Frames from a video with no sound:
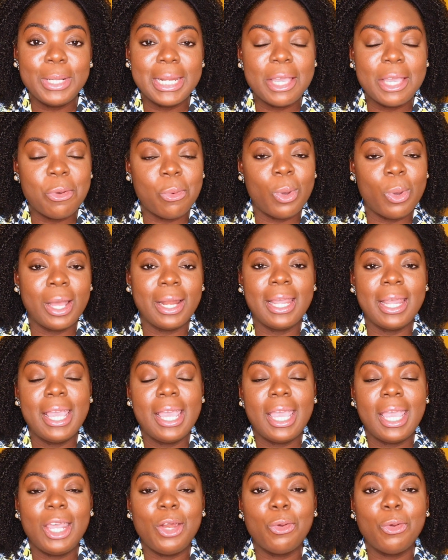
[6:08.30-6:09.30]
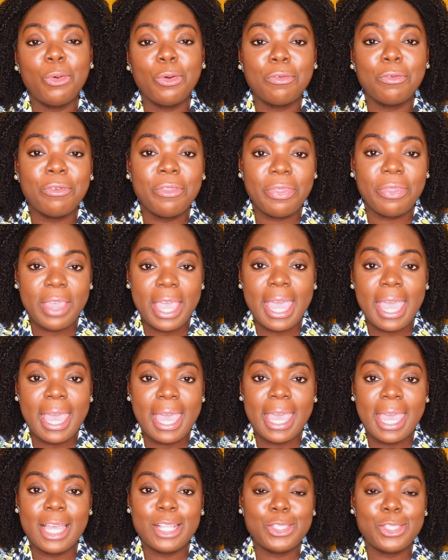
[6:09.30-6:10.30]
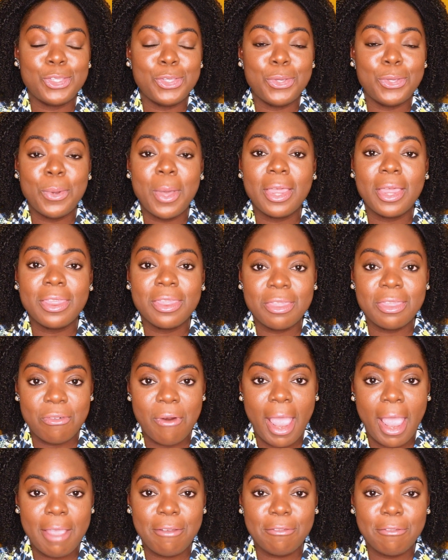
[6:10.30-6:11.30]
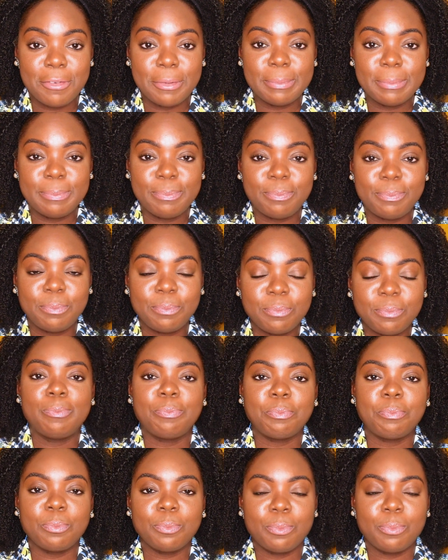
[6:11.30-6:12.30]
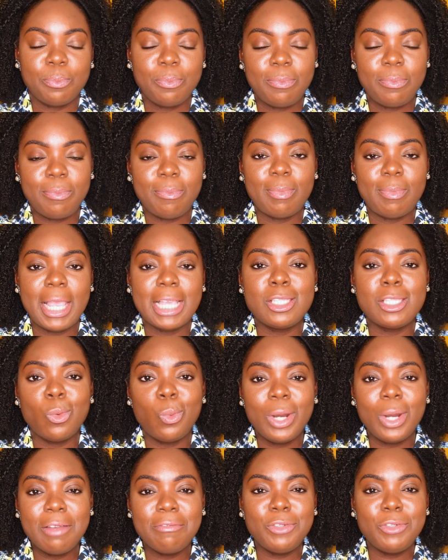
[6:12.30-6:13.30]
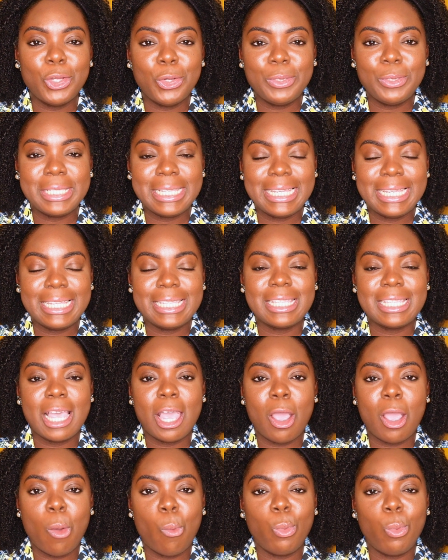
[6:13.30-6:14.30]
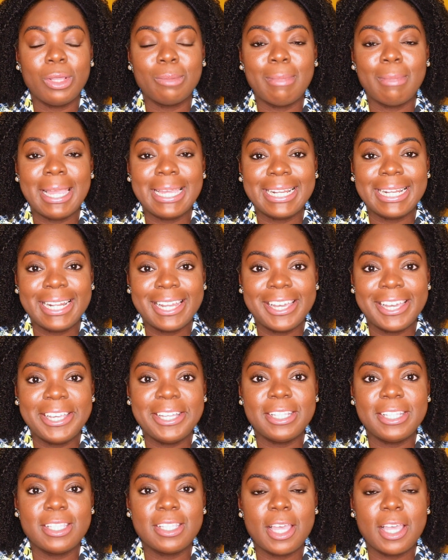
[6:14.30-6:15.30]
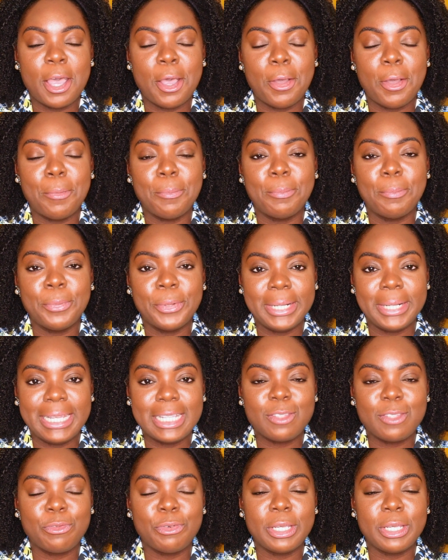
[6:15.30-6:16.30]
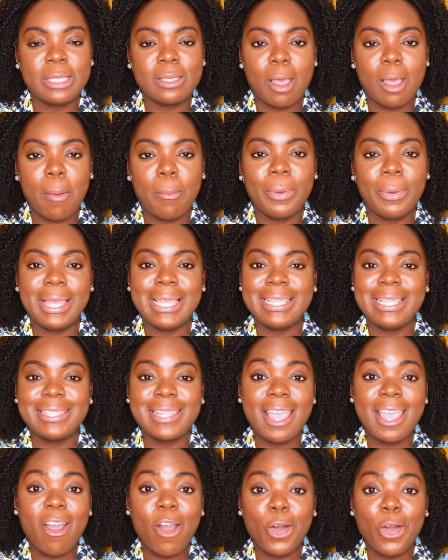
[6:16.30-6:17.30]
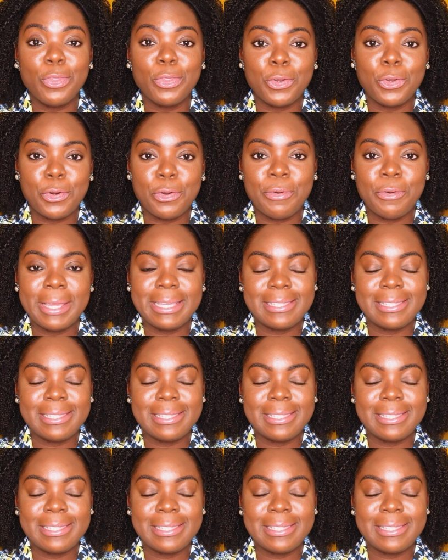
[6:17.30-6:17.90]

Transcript: little one in order for their hair to thrive. So what I've noticed with my clients' bonnets, for example, is they aren't the correct